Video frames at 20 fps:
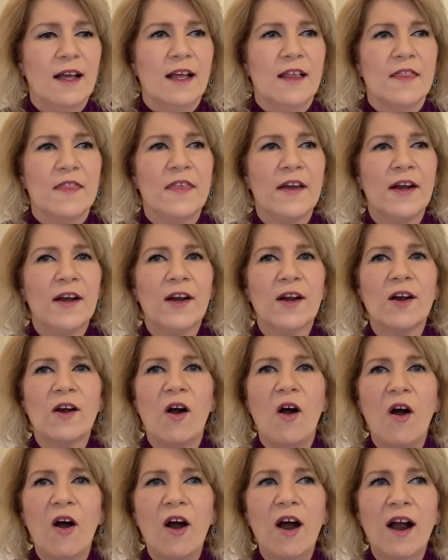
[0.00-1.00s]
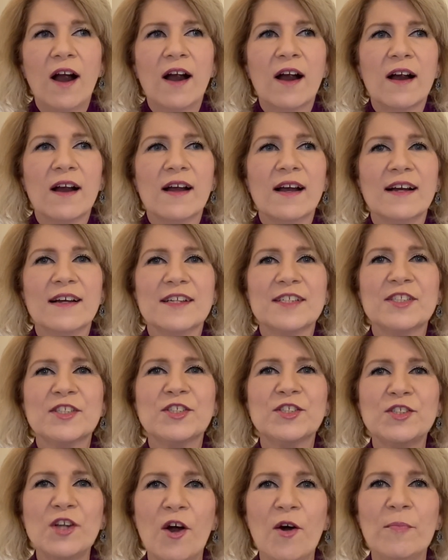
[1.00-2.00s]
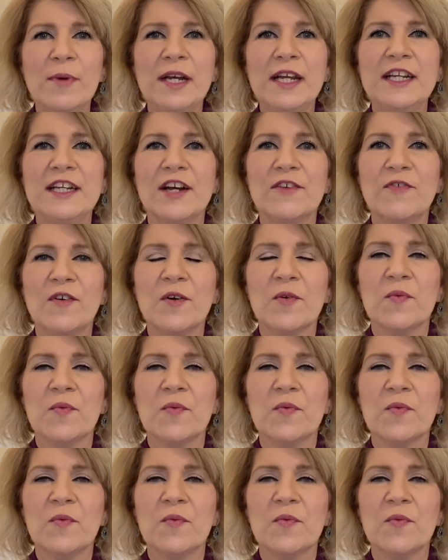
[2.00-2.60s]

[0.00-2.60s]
there are so many different